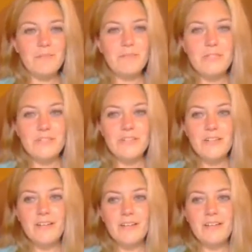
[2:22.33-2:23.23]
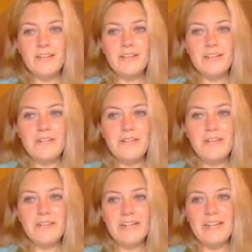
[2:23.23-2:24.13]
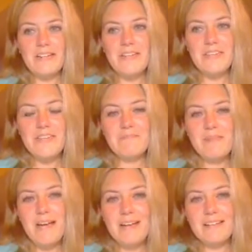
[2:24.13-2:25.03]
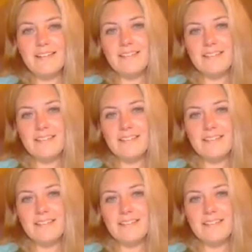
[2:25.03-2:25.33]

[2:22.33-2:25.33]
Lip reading: which, now that I kind of think back,